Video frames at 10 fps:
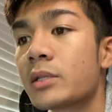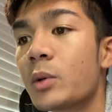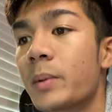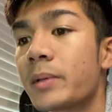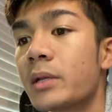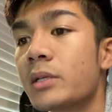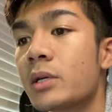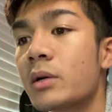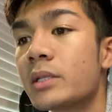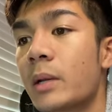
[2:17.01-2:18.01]
So what I'm going to
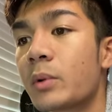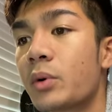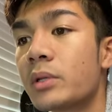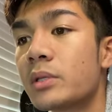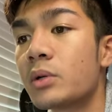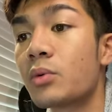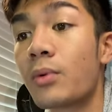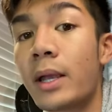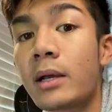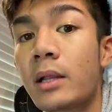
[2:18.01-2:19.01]
do is I'm going to
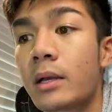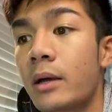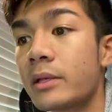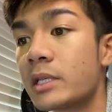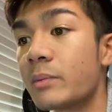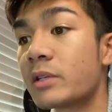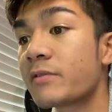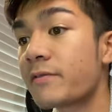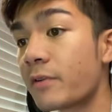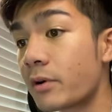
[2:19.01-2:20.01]
right-click on this image
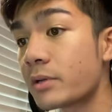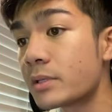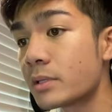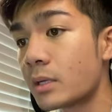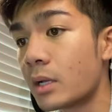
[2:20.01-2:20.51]
first.